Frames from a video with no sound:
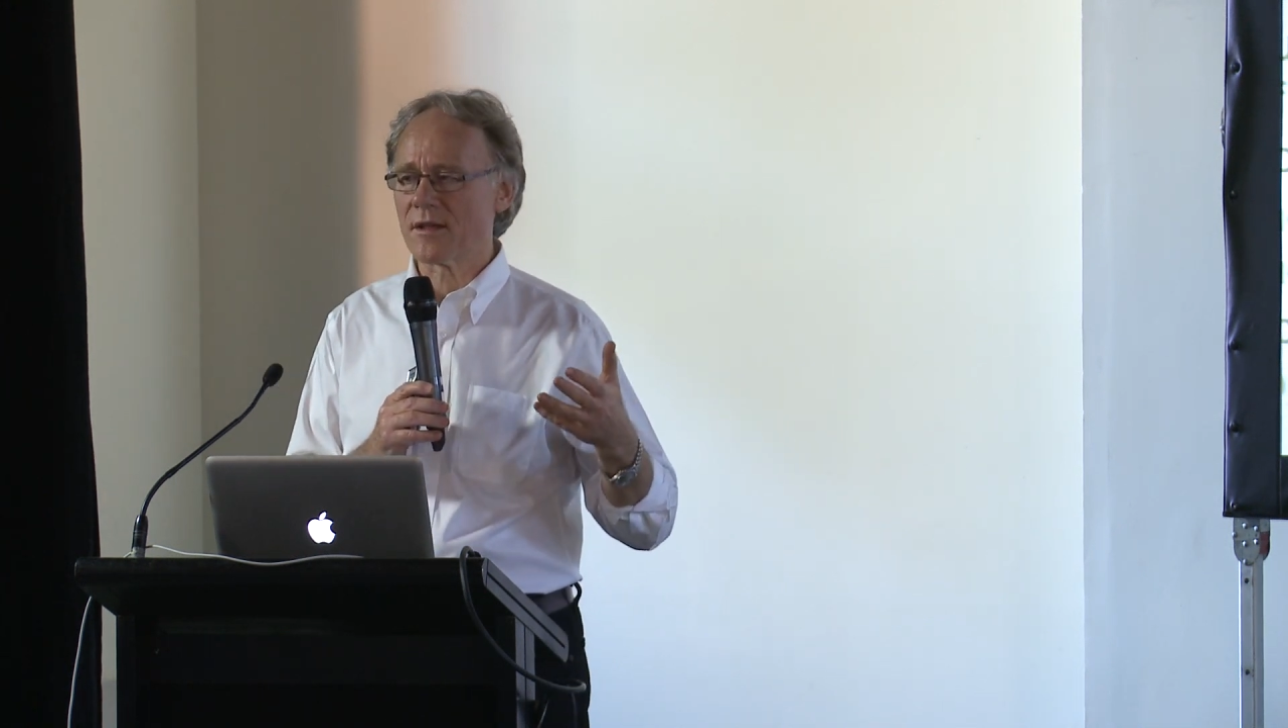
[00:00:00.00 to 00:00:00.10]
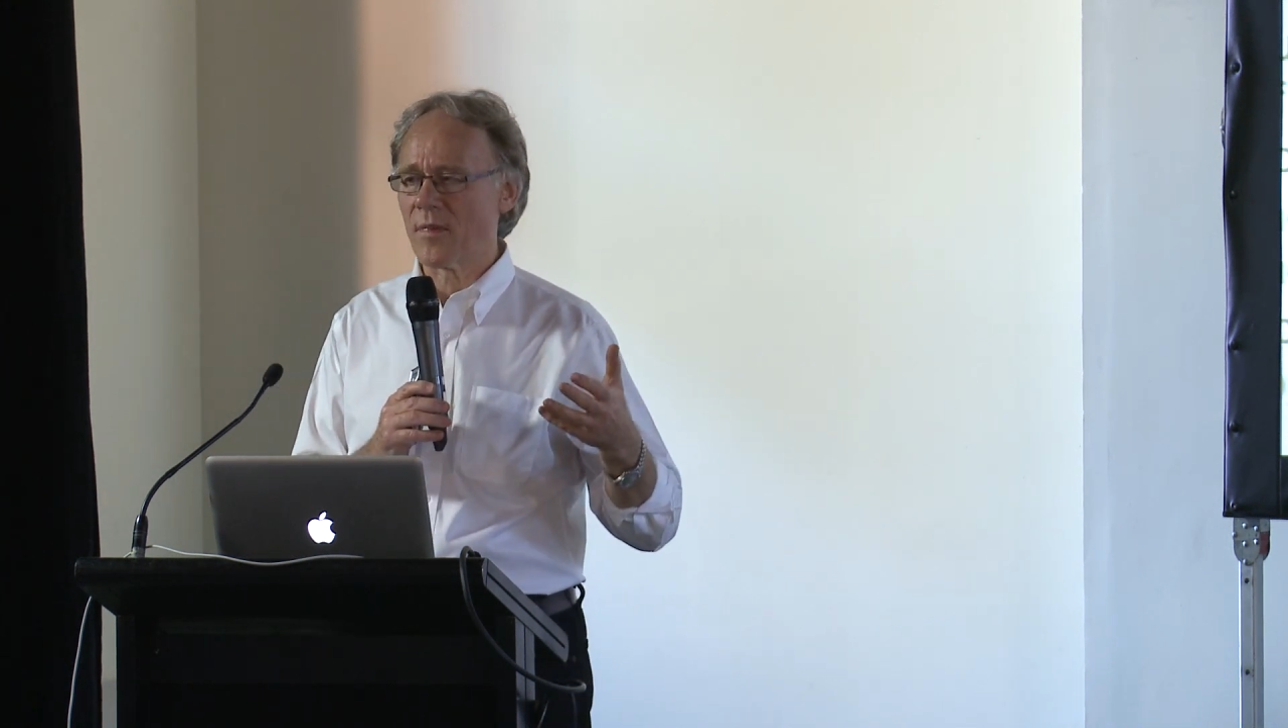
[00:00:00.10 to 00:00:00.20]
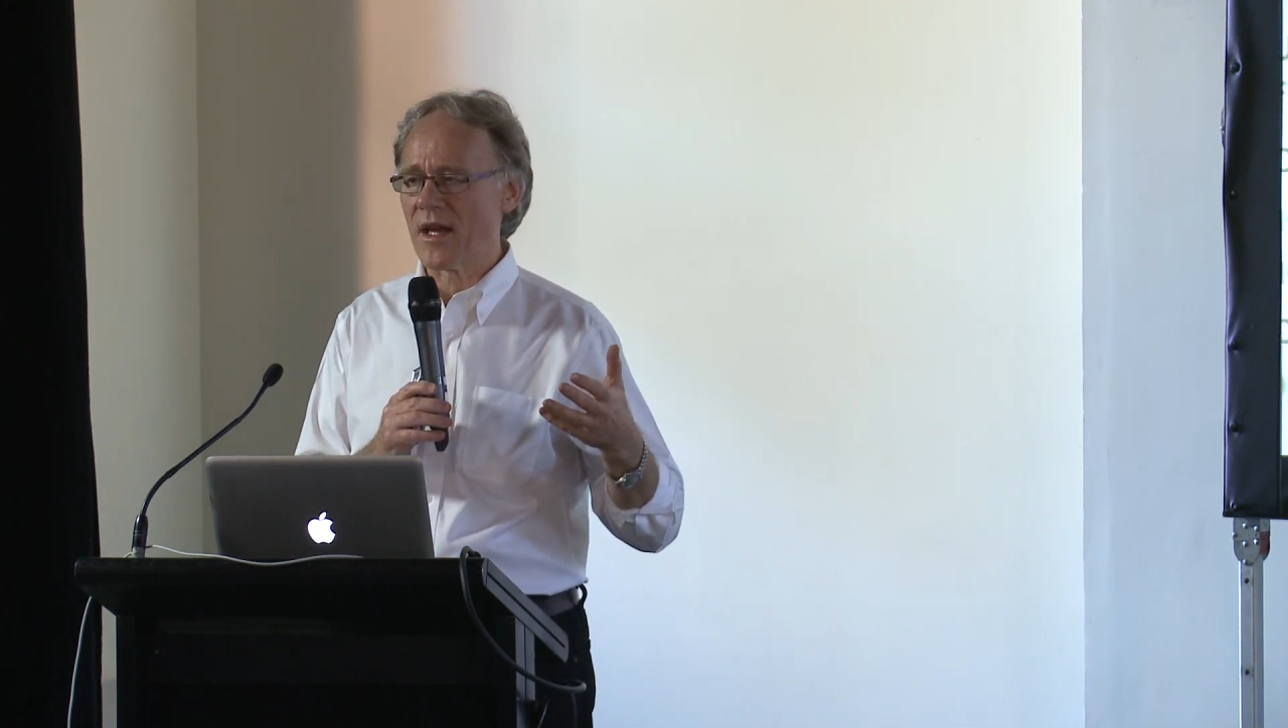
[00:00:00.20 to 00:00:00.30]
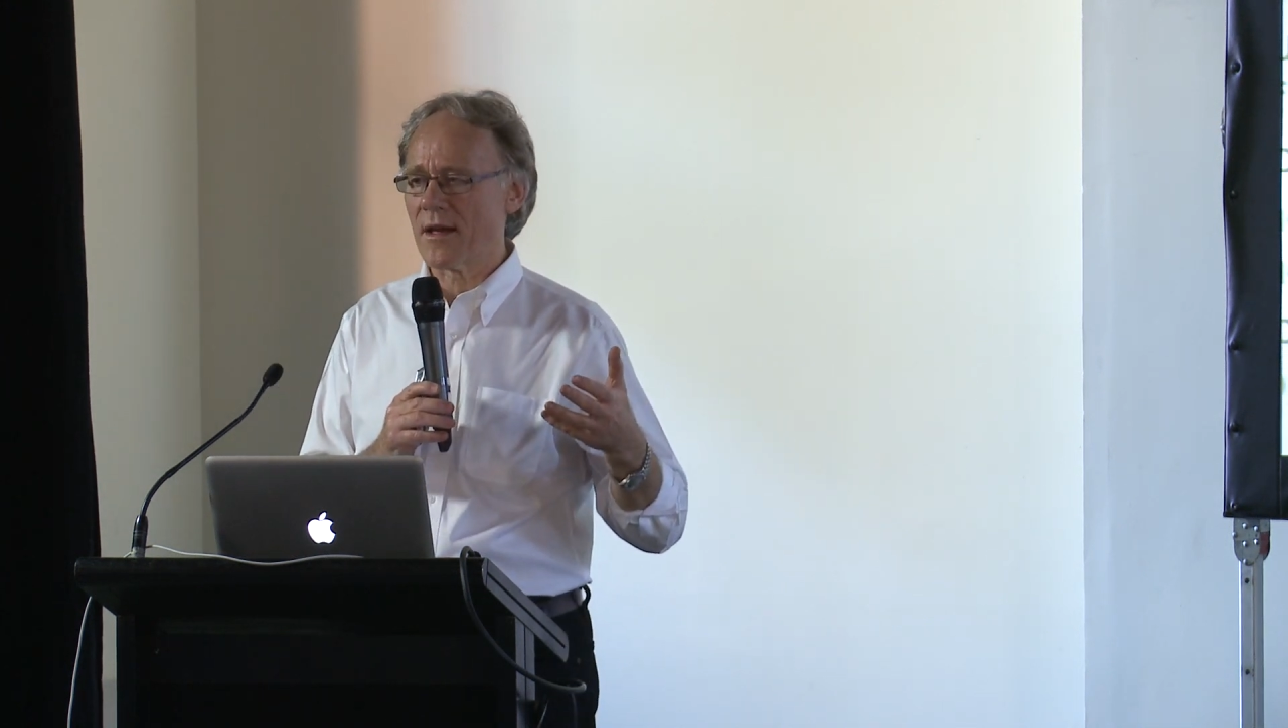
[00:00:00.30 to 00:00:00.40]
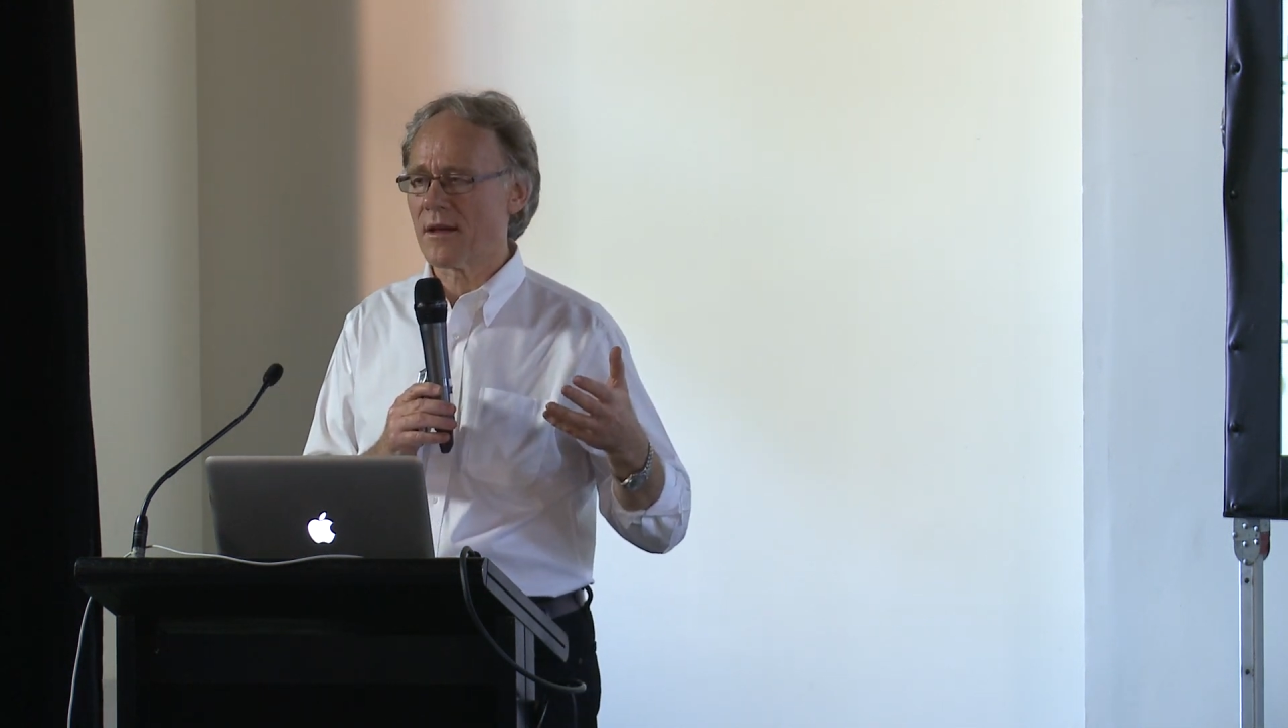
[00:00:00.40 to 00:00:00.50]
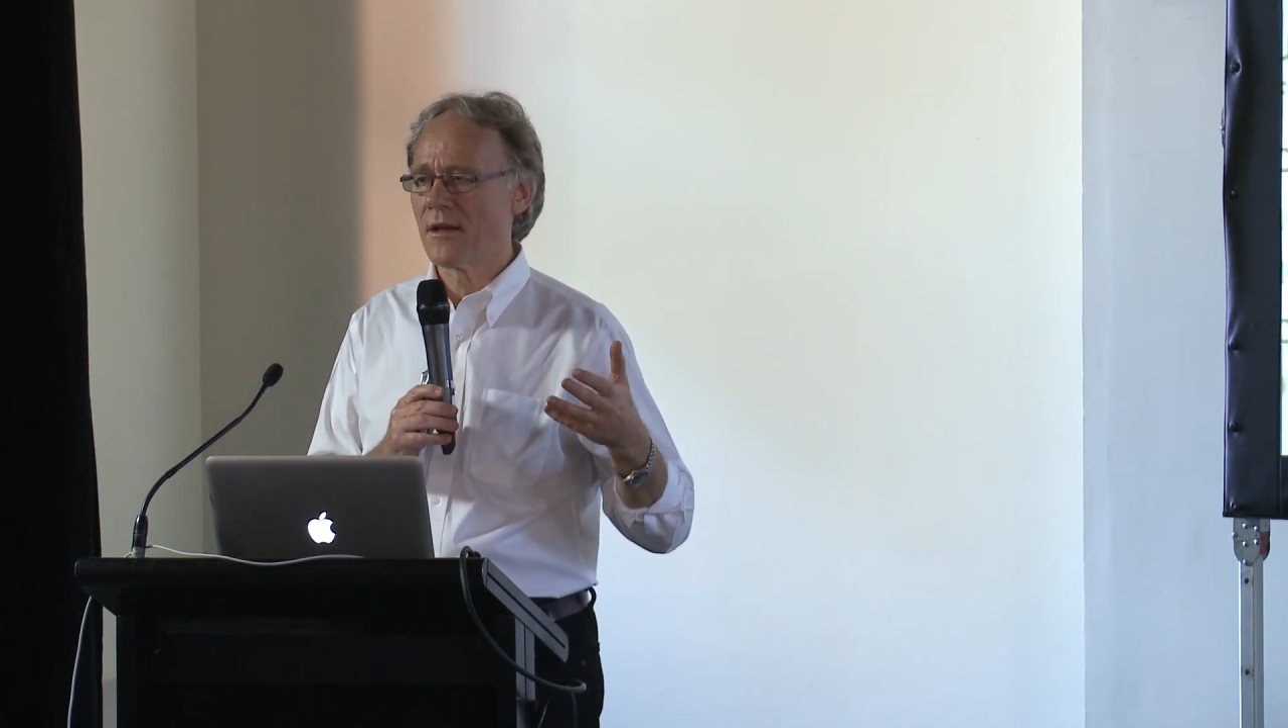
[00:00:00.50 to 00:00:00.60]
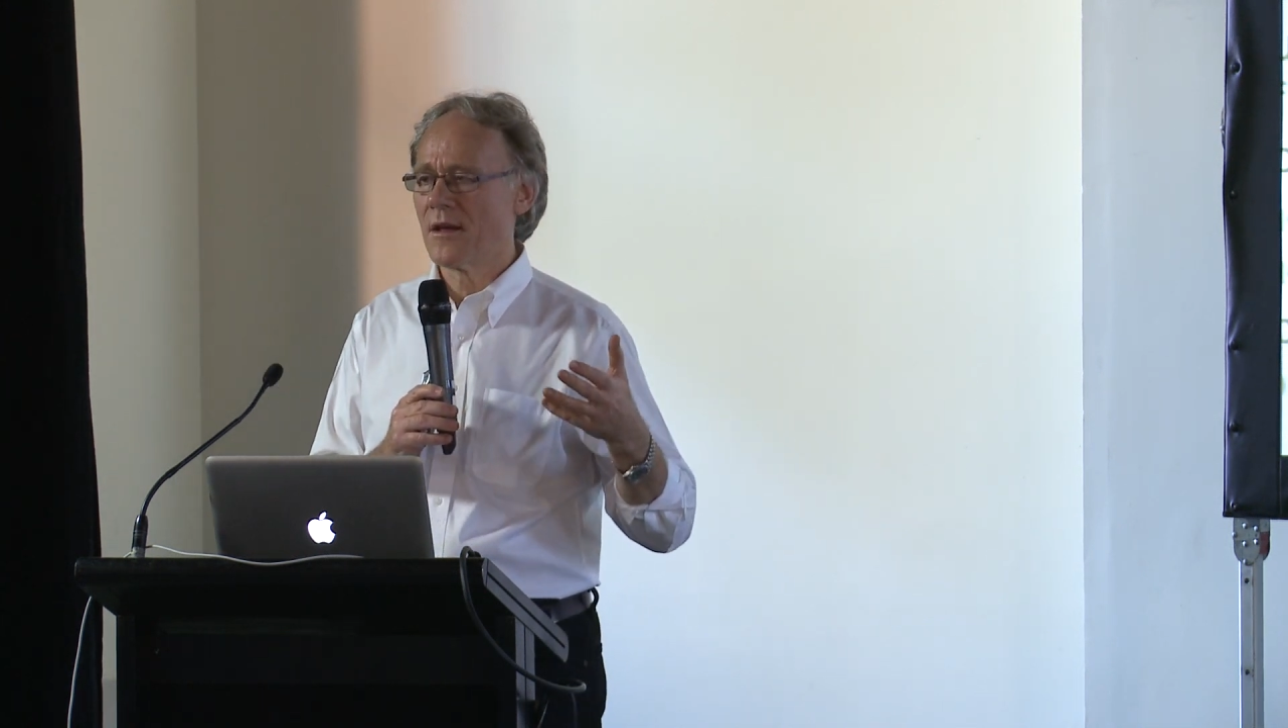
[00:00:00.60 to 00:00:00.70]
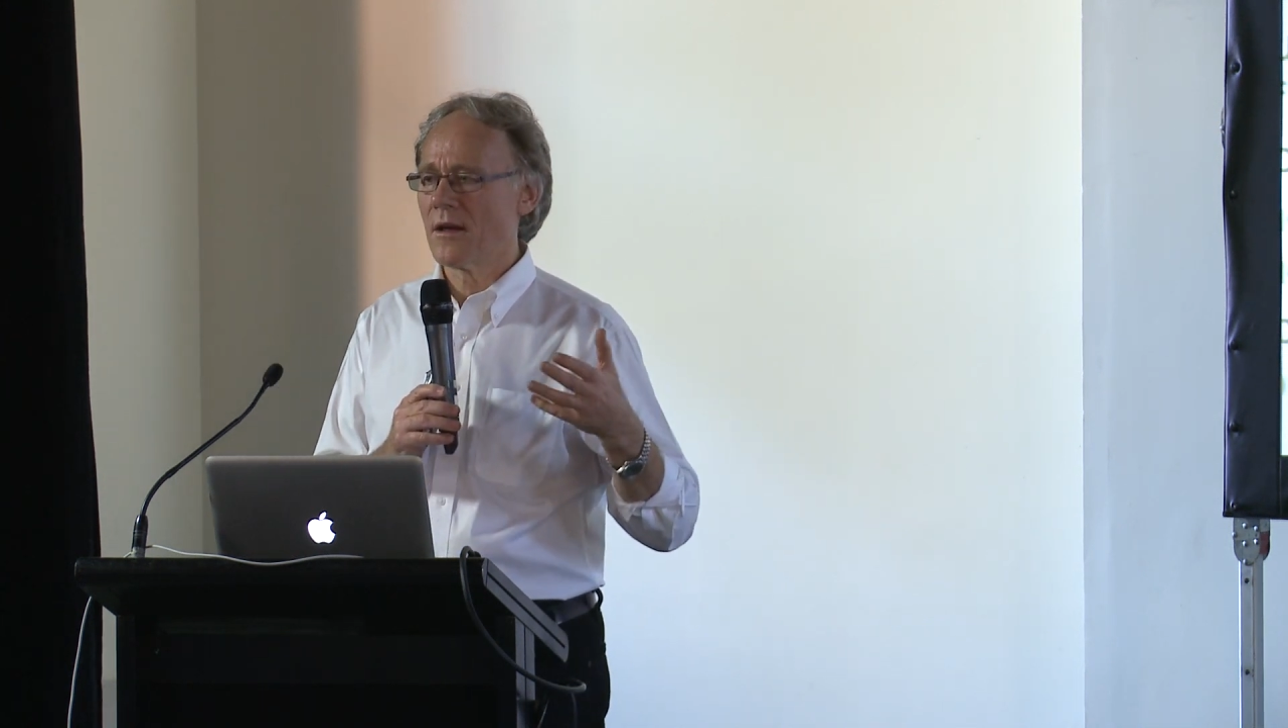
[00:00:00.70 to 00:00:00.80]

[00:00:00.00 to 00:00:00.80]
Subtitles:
to make